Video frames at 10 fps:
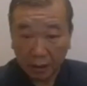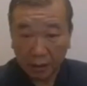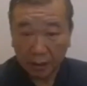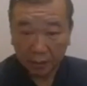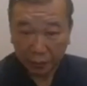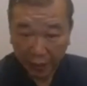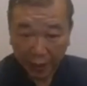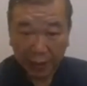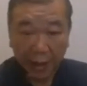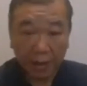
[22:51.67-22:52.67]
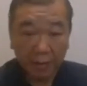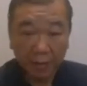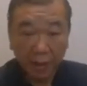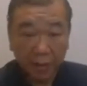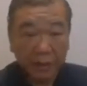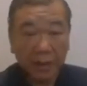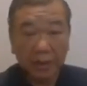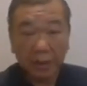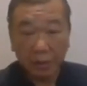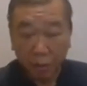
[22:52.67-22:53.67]
flying color, with such
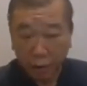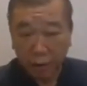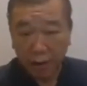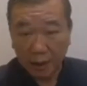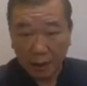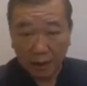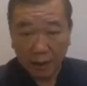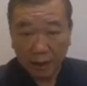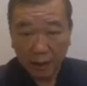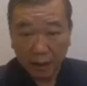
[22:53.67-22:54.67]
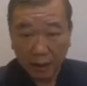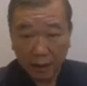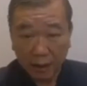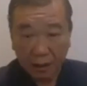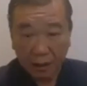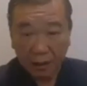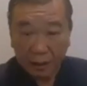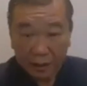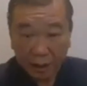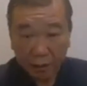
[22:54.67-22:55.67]
a good
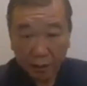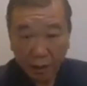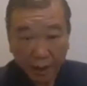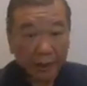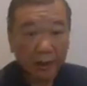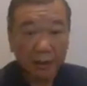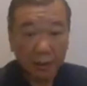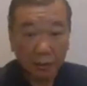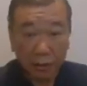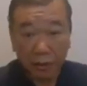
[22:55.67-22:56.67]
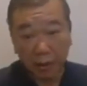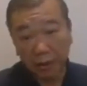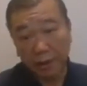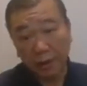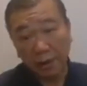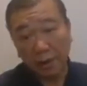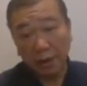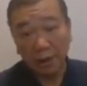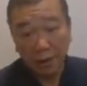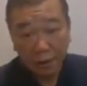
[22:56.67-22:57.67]
result, and get such a good job. Then
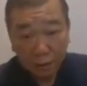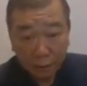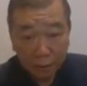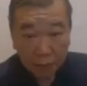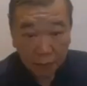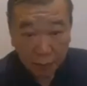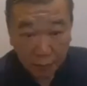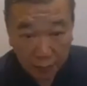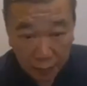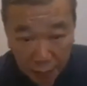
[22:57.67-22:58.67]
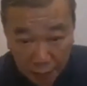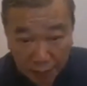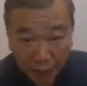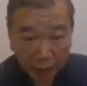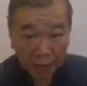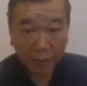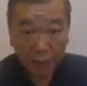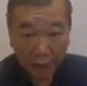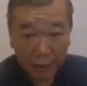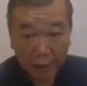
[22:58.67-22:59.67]
suddenly diagnosed with
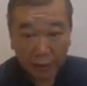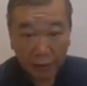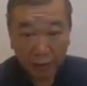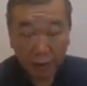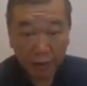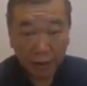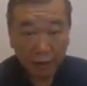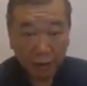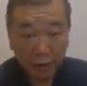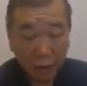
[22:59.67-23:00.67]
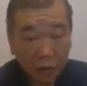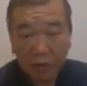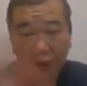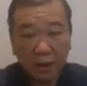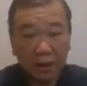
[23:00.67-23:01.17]
cancer. The world suddenly